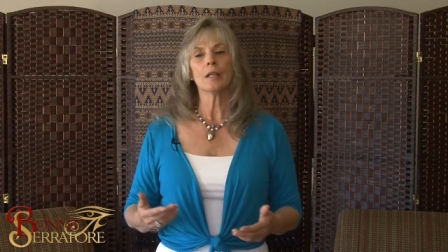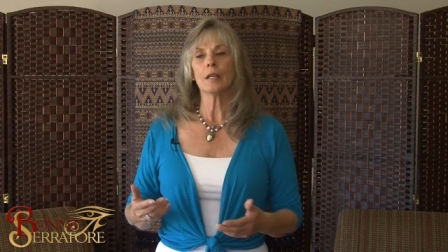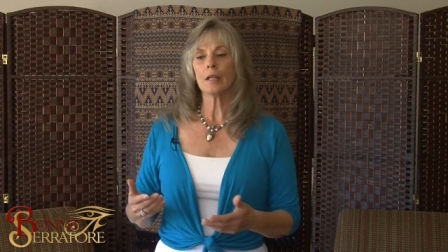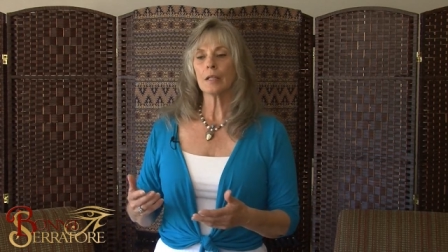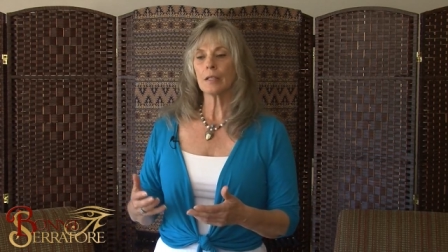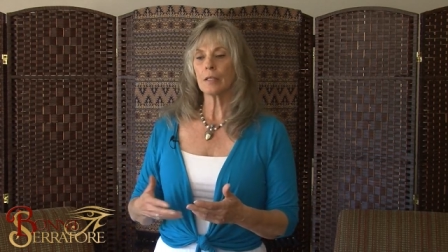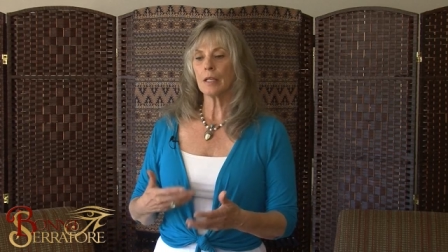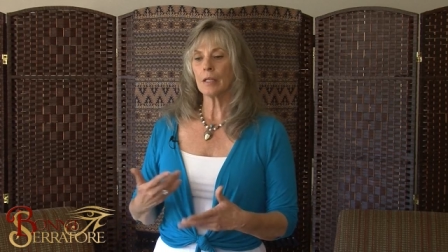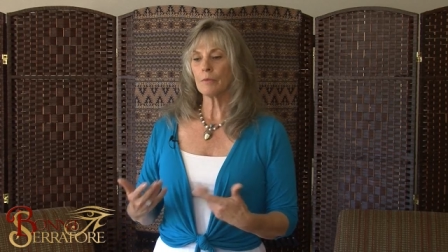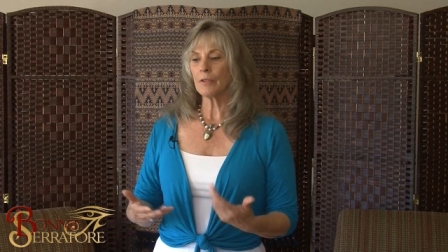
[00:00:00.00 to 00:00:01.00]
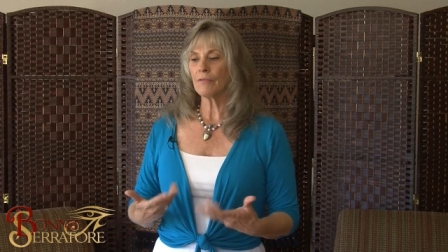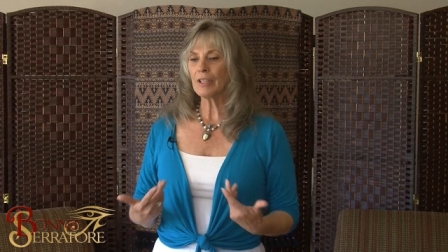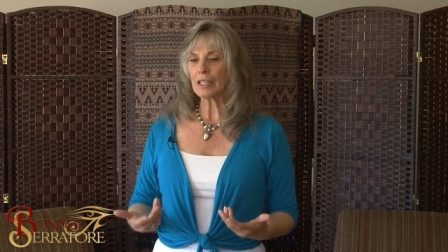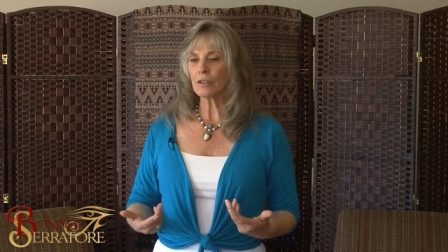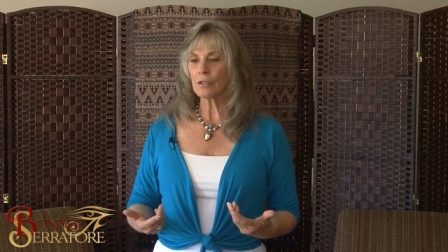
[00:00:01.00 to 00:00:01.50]
And it, and it
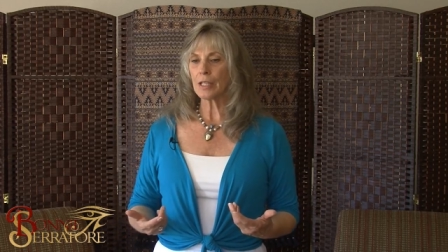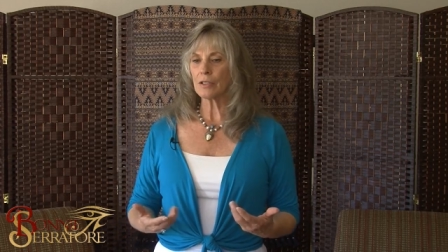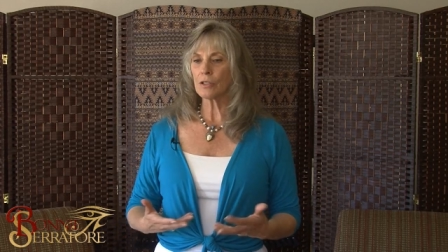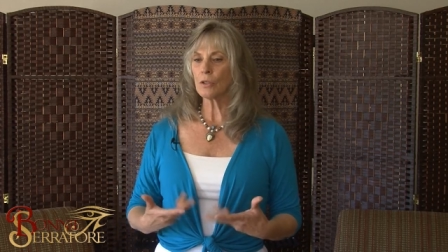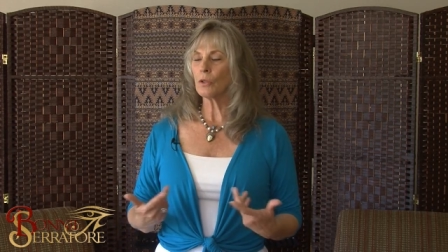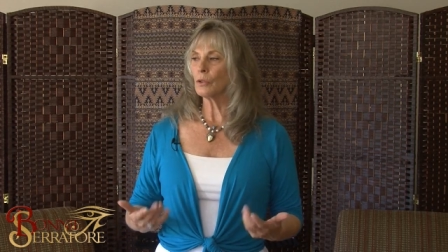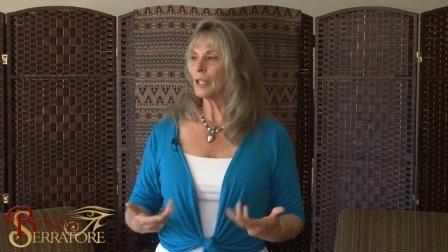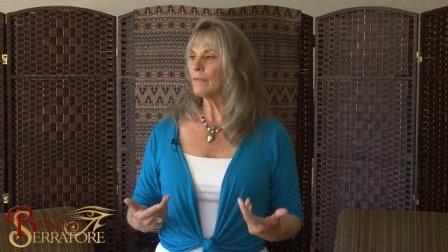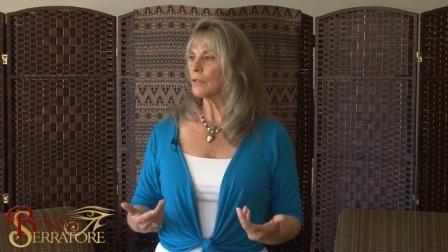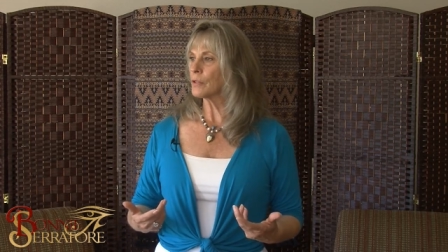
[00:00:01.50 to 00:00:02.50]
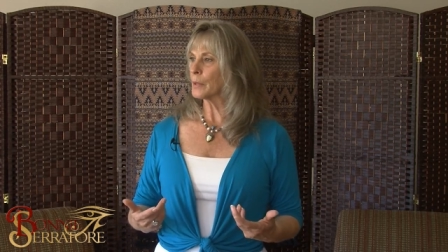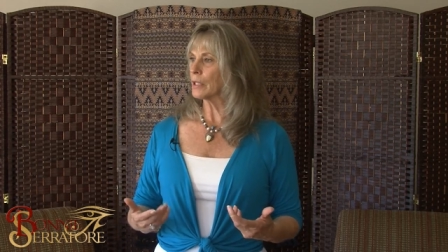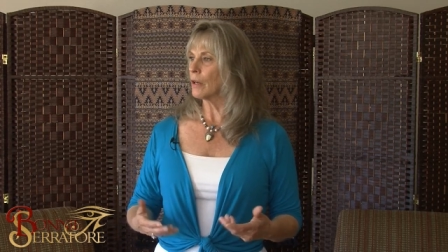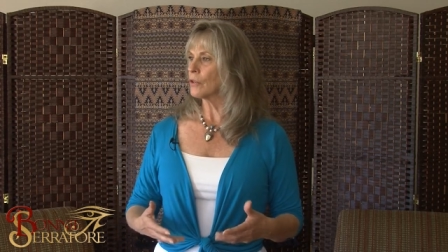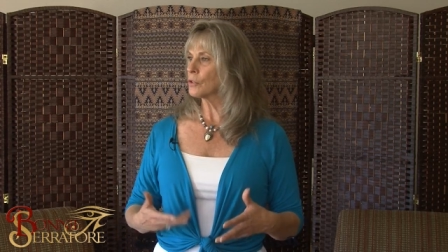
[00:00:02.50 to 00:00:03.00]
reveals at soul levels, but
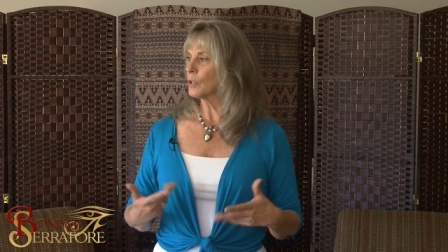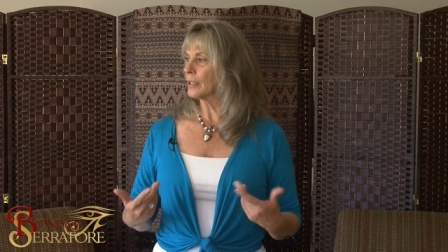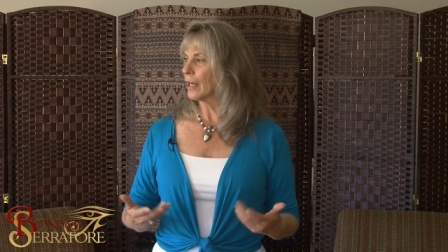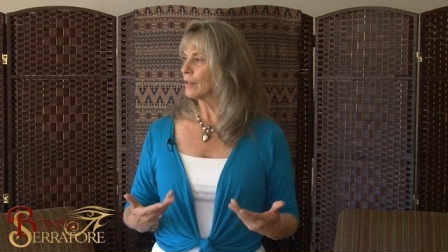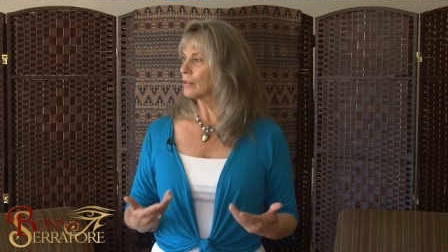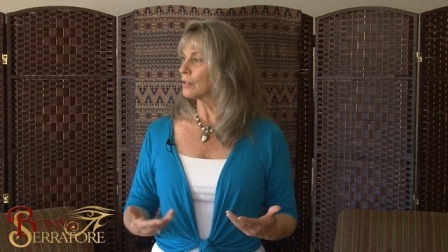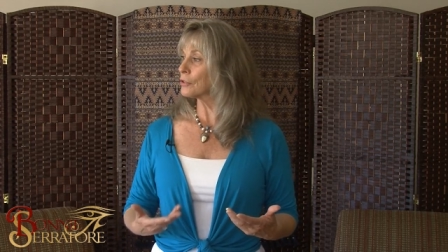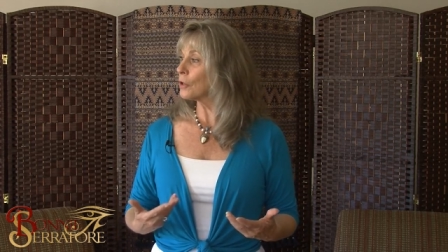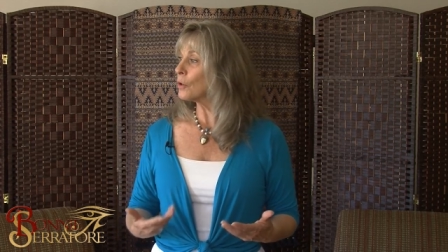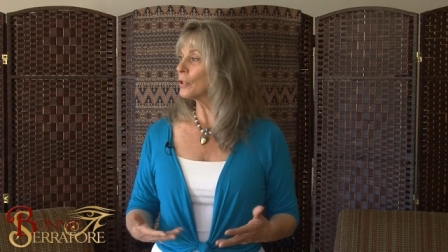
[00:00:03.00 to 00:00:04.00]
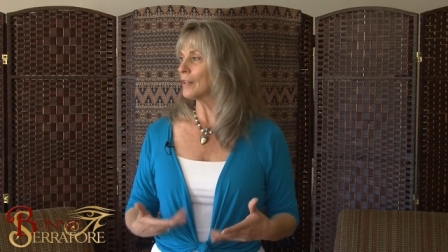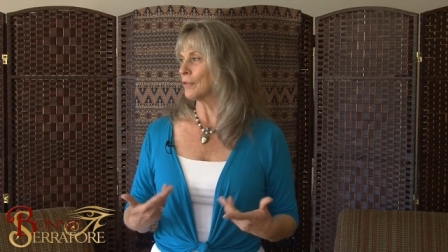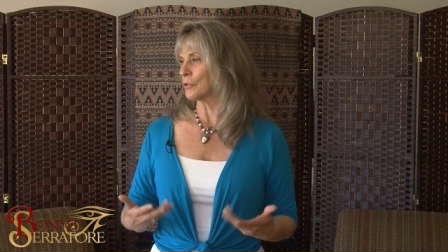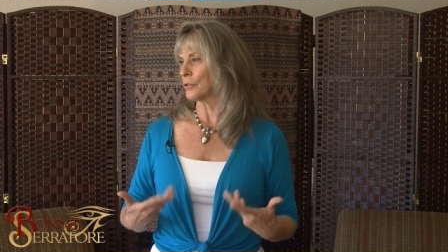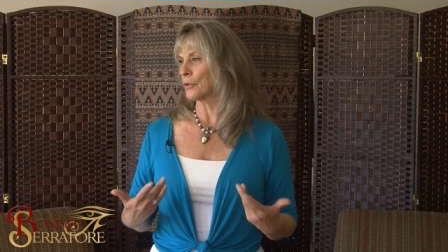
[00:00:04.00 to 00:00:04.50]
it also allows the soul
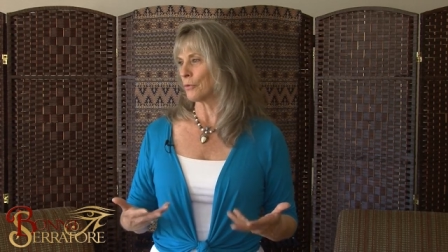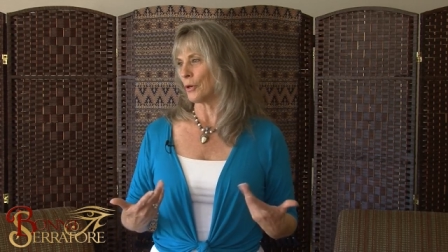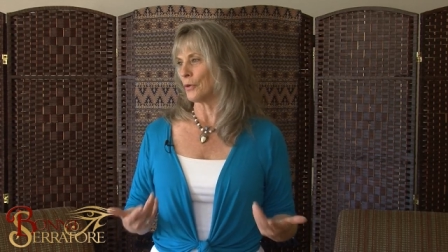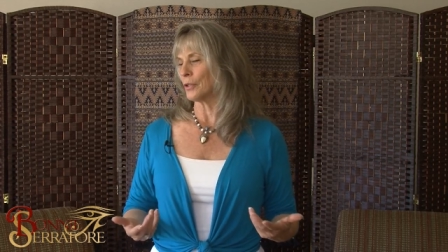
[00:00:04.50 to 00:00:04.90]
level to grow,